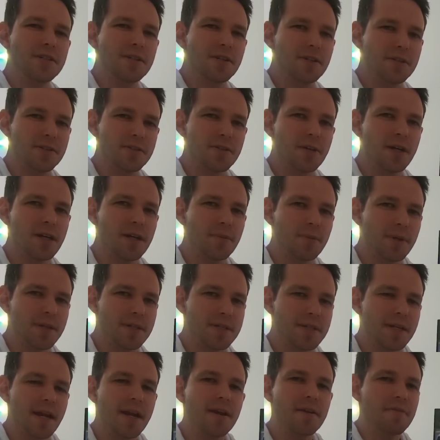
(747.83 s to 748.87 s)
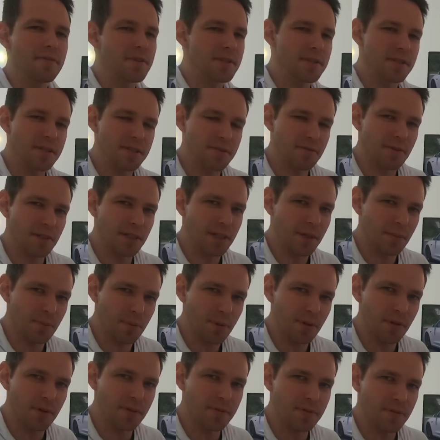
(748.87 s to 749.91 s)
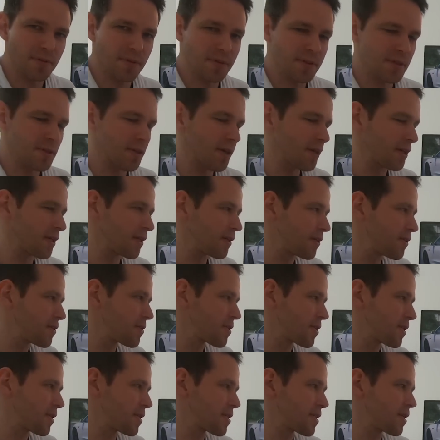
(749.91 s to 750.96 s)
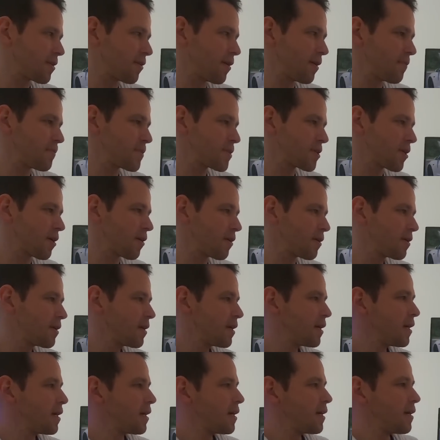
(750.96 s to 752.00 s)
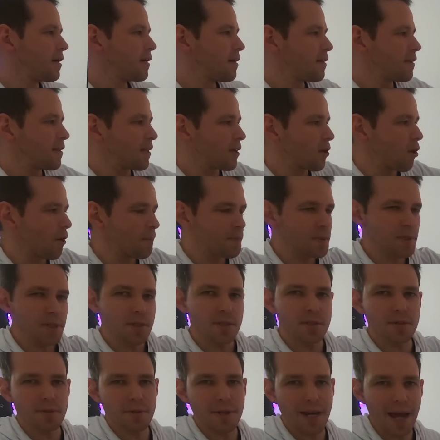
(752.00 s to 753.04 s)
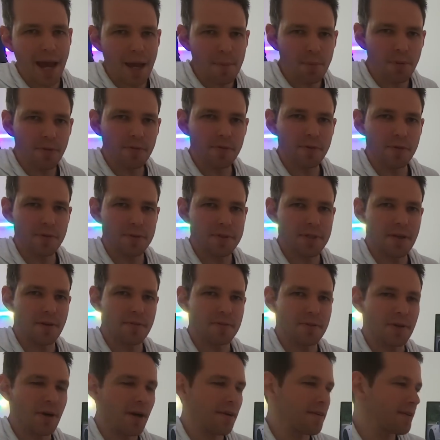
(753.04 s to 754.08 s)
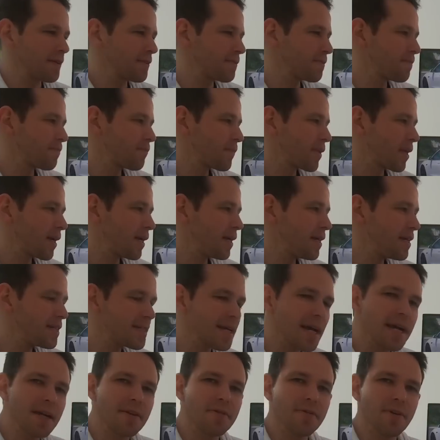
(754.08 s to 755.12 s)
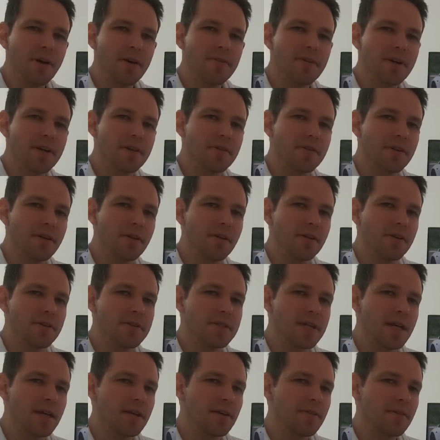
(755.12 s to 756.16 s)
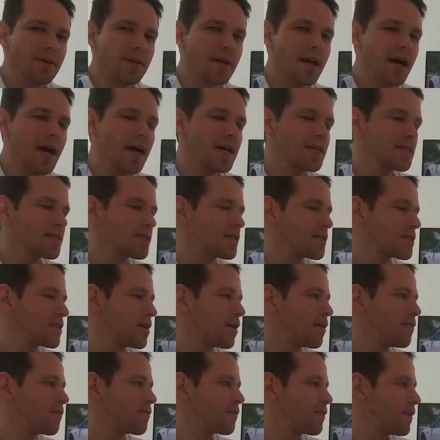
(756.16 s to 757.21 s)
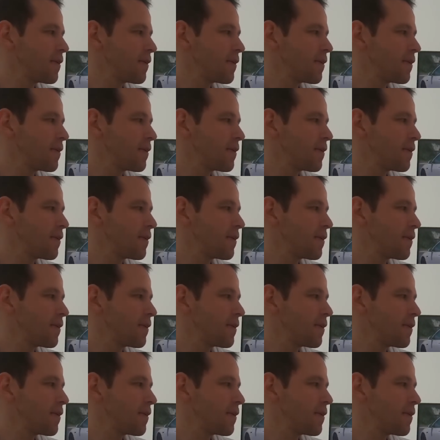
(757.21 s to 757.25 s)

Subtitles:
in Australia because none of this is really approved for Australian use at this time. So the option to enable full self-driving is $8,500. Now you've got to ask yourself,